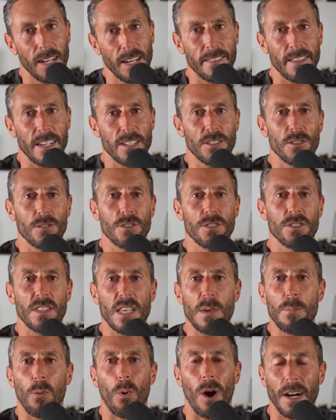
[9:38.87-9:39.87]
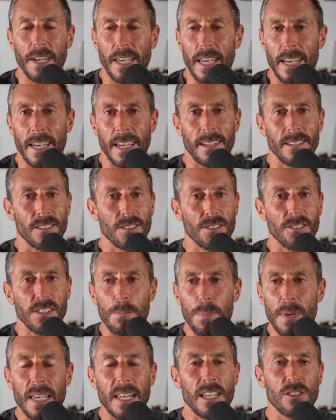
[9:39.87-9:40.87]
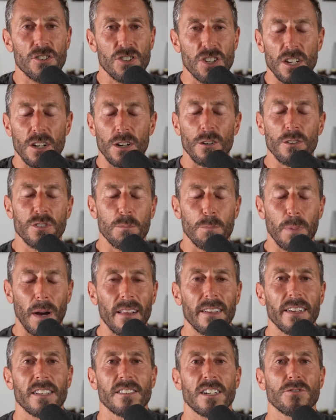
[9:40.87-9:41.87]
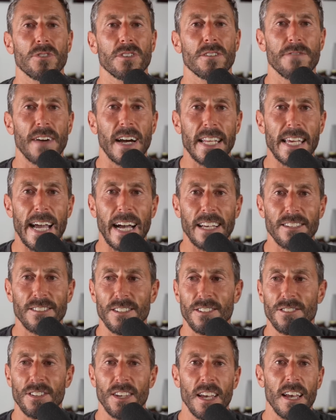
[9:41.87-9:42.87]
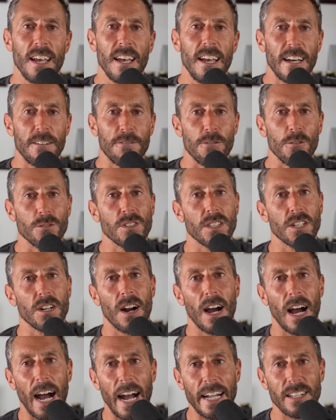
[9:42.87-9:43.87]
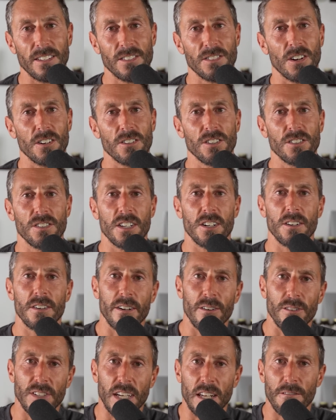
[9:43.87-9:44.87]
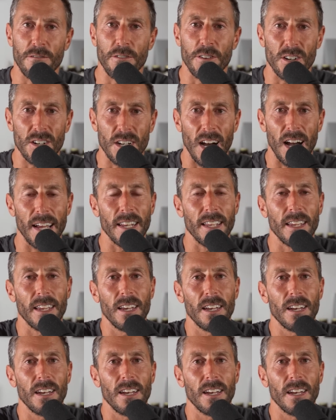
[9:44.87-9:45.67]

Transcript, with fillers: Unless you're sleepwalking and sleep eating Cheetos and polyunsaturated fatty acids and foods that are high in starches that are irritating for your gut,